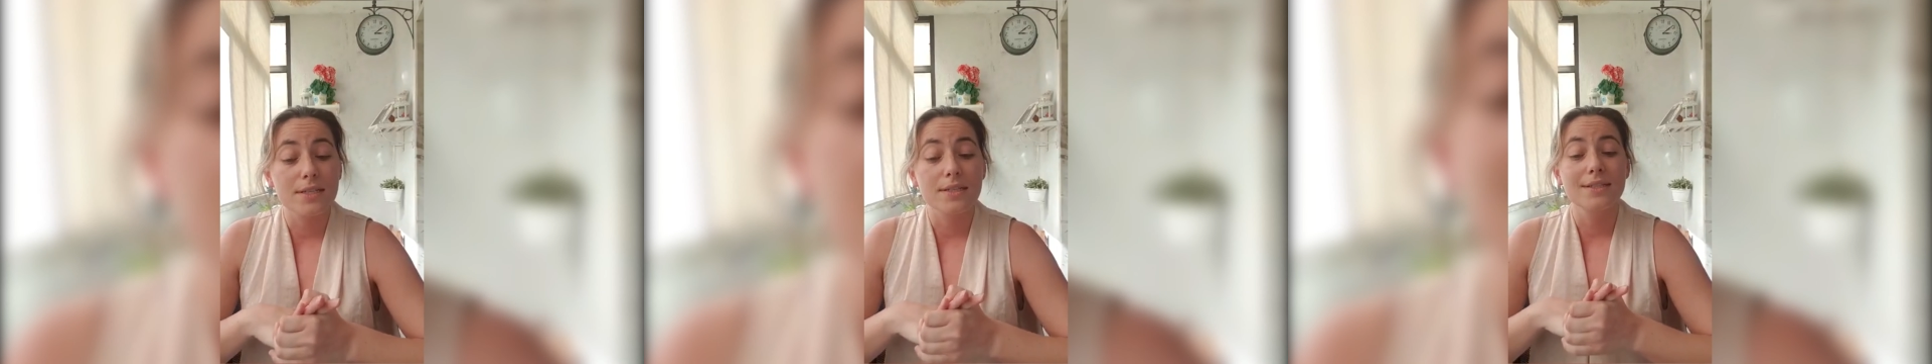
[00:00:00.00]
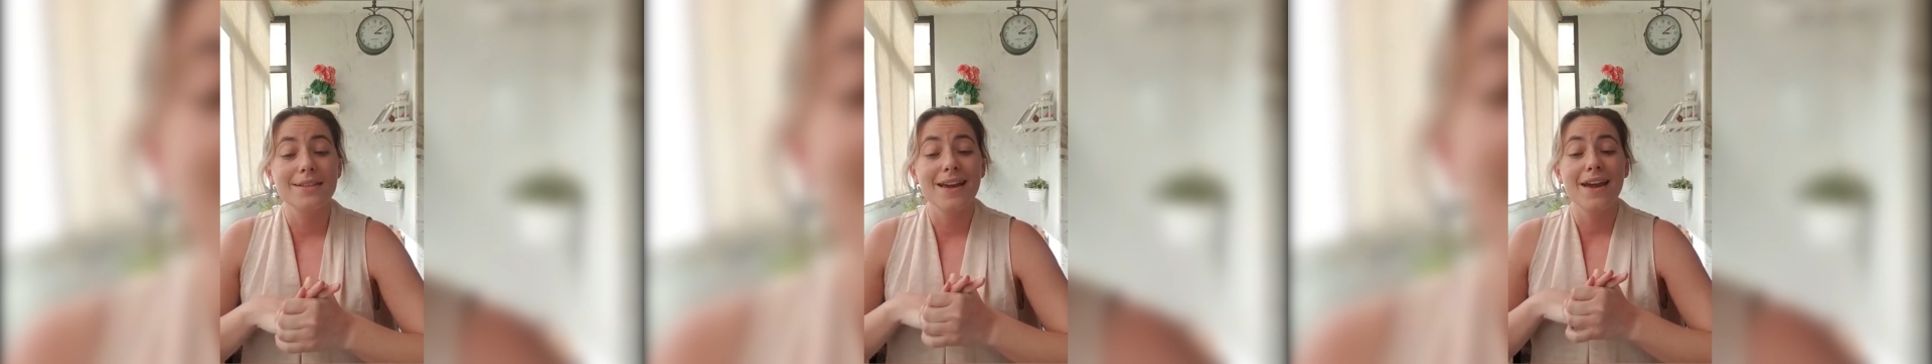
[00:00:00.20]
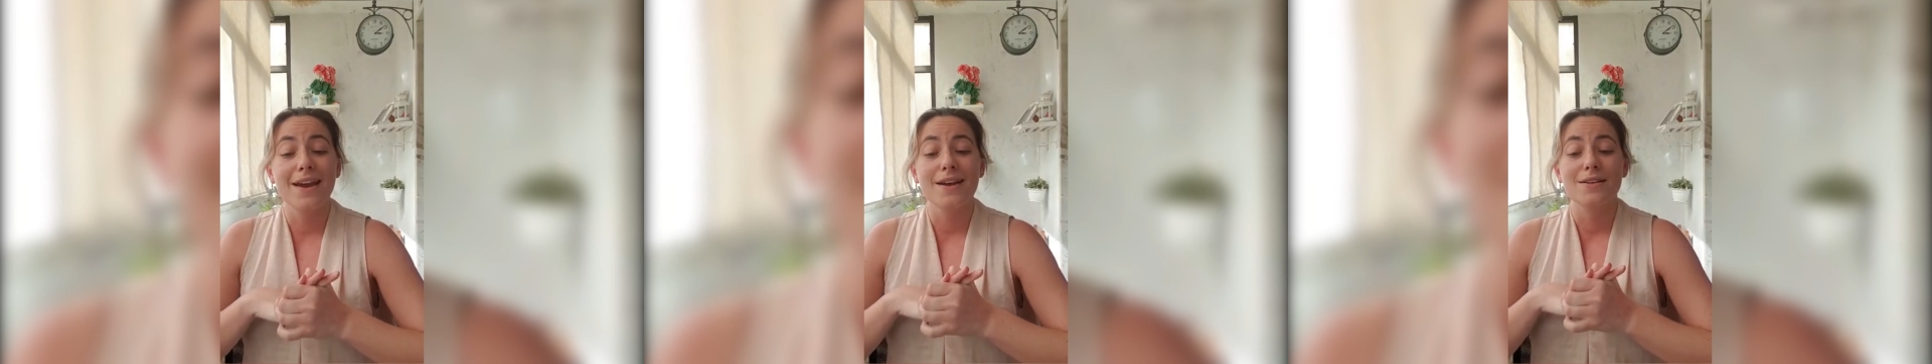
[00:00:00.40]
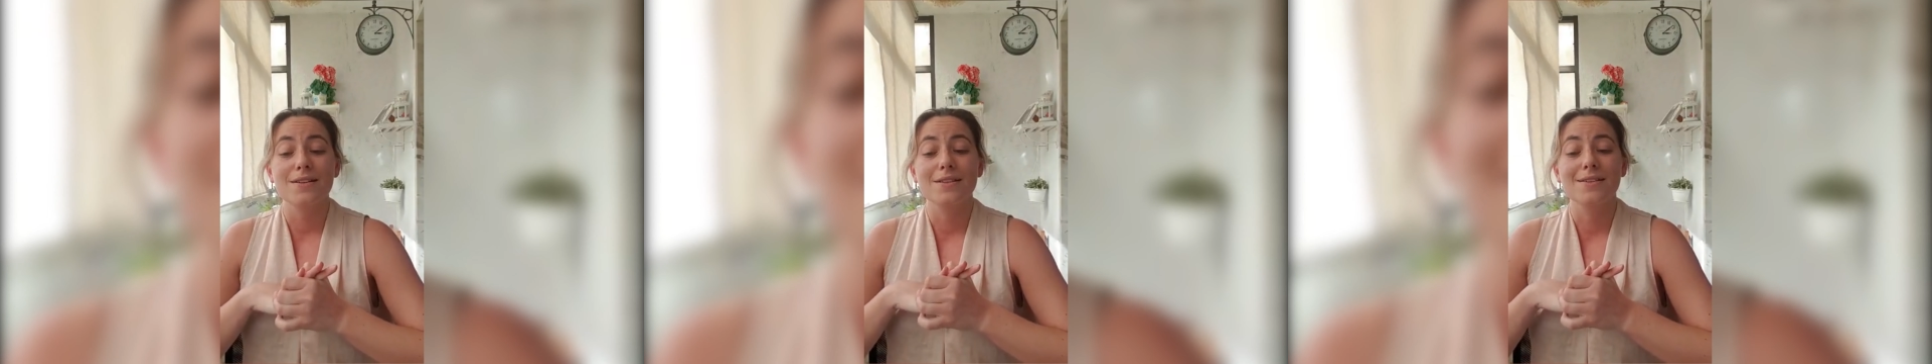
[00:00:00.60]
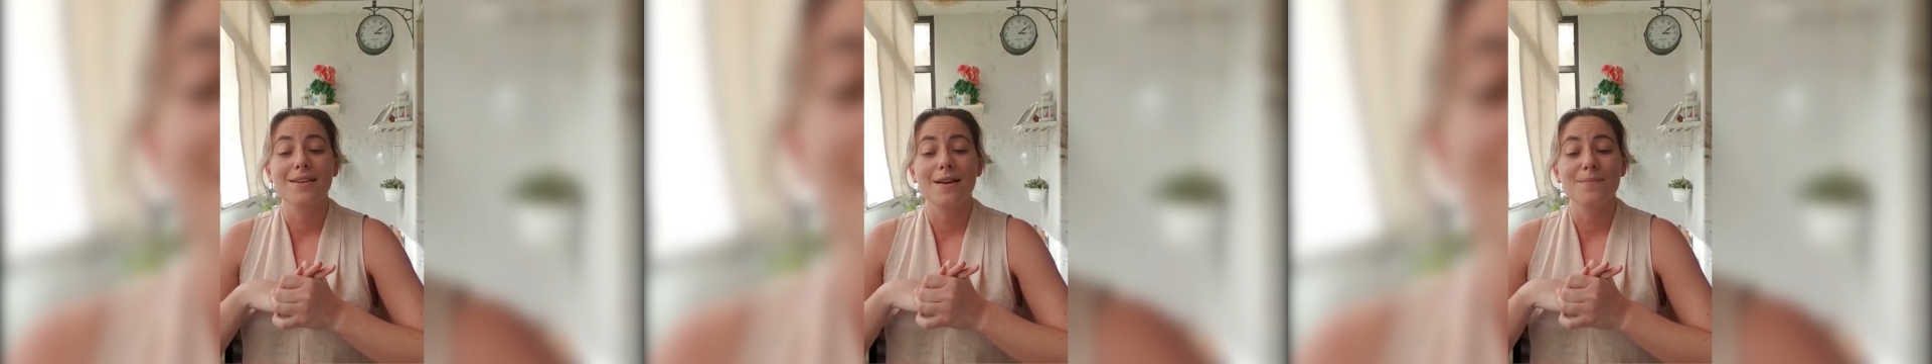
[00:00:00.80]
there are
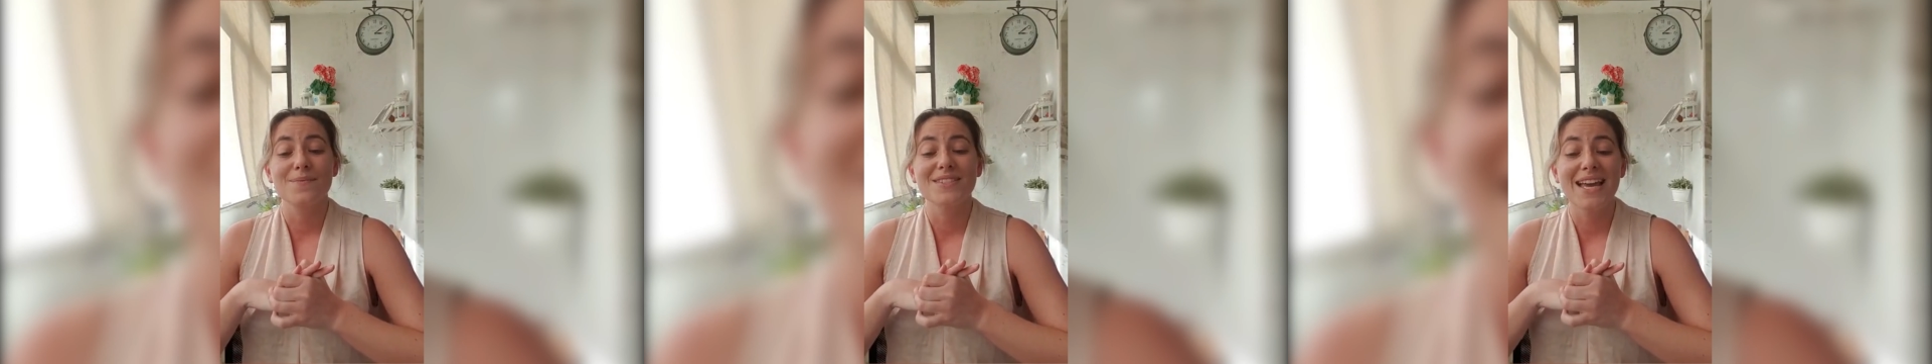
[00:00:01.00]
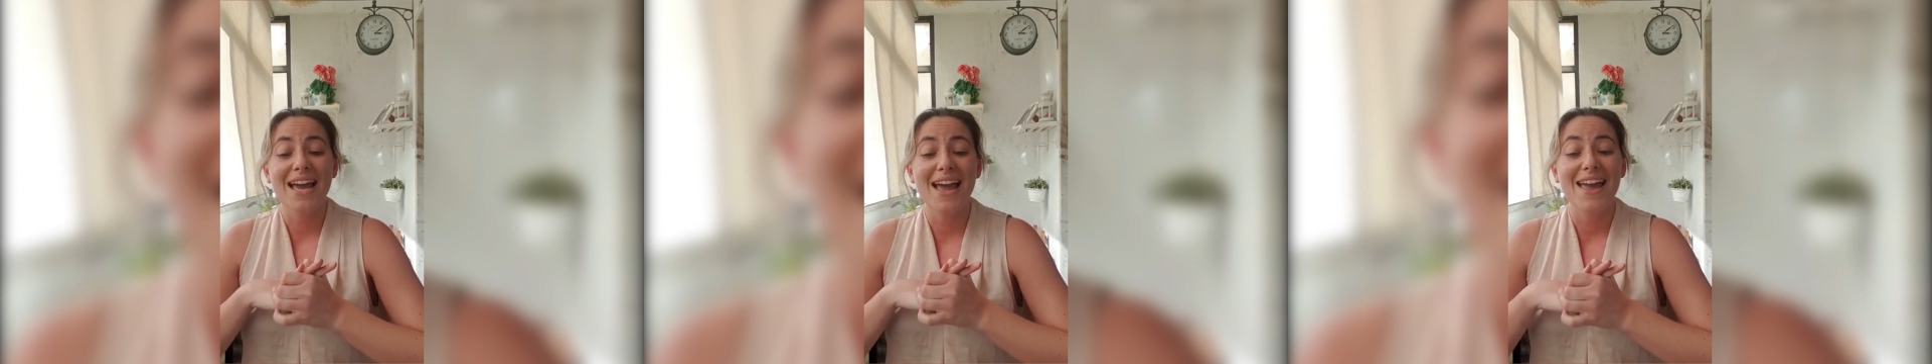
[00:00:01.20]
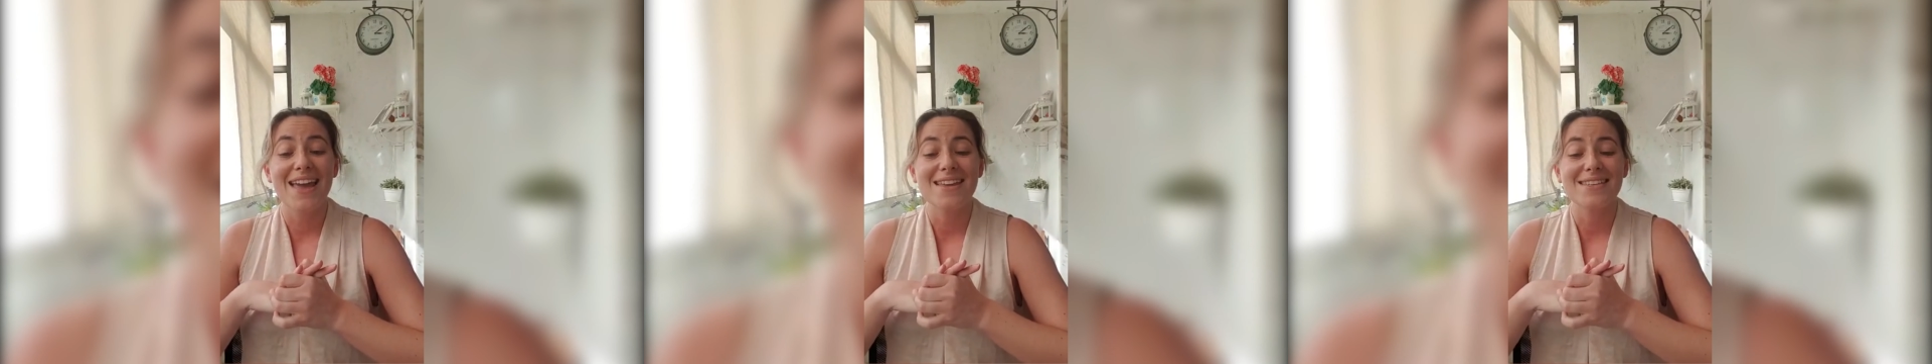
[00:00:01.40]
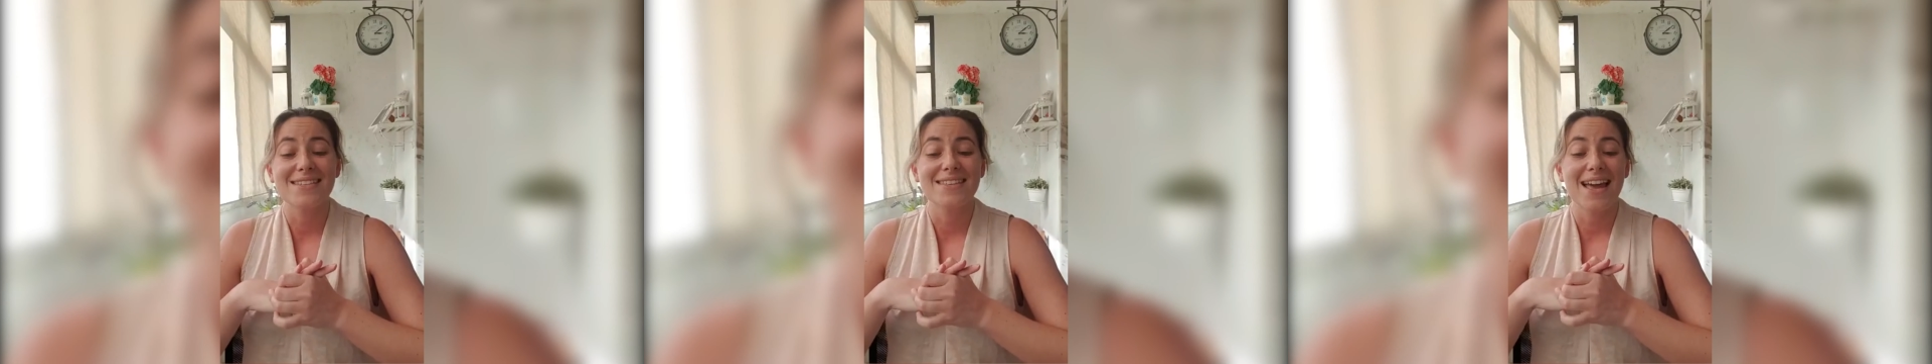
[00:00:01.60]
some days